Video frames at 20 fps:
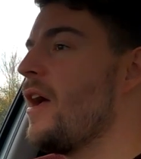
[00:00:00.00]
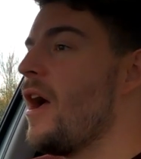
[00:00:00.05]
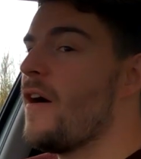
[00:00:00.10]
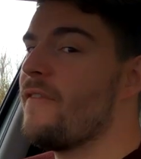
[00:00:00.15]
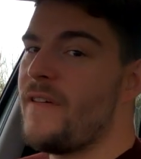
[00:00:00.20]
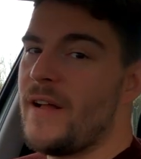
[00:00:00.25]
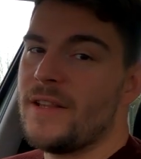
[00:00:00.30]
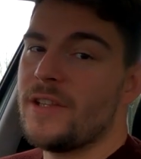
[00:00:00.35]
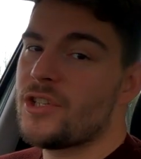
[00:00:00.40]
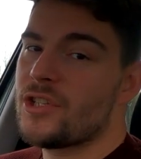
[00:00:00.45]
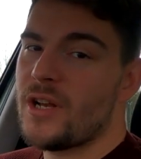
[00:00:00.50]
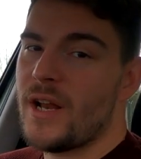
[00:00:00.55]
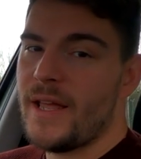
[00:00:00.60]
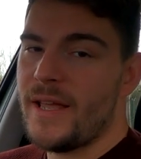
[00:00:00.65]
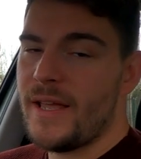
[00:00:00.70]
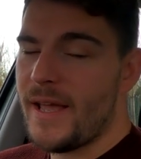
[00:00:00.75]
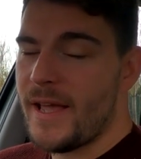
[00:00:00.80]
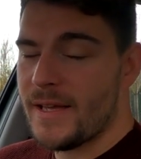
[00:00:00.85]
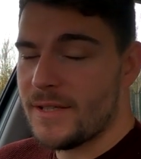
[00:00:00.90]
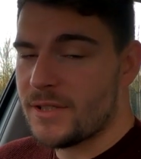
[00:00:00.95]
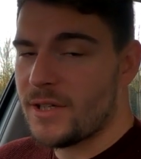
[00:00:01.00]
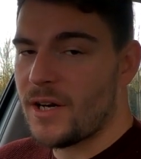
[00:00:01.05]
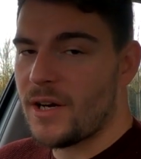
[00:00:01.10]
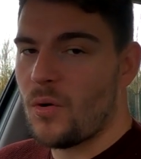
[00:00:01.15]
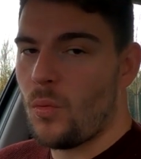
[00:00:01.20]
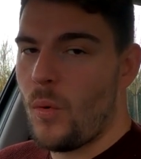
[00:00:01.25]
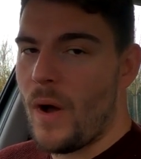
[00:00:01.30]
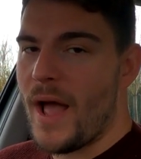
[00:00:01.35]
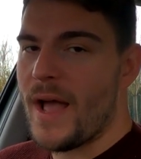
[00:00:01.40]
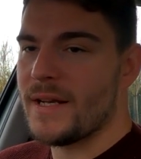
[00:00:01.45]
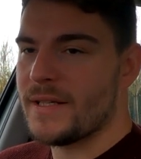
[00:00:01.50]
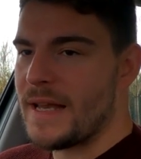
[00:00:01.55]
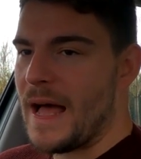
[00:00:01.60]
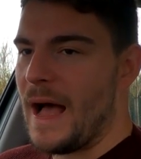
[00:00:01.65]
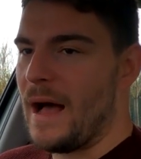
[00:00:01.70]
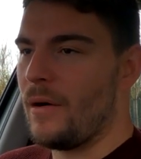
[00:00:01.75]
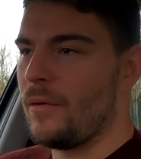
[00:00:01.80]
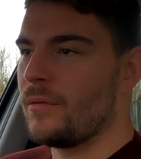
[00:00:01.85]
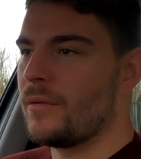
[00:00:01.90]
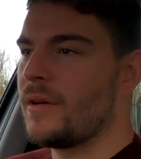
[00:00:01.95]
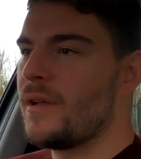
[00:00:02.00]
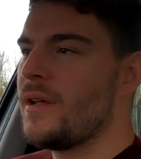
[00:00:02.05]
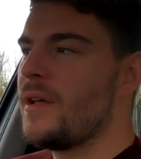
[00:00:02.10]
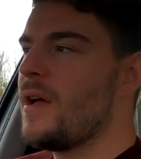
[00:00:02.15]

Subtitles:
eventually it's going to wear down.